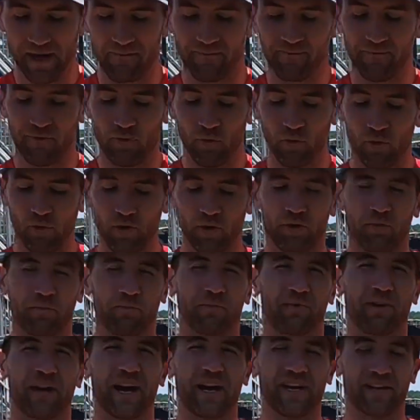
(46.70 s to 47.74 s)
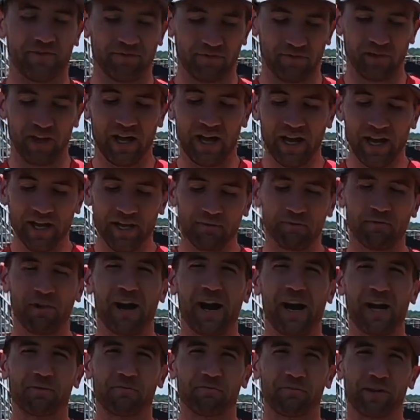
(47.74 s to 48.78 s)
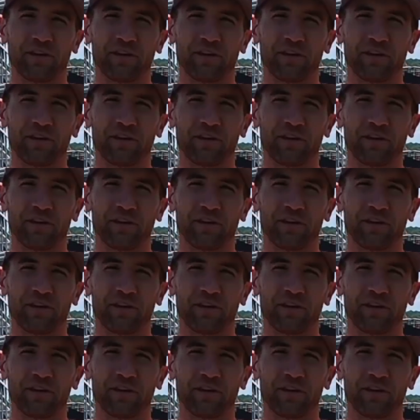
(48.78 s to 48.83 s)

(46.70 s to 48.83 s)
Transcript: For kind of line rod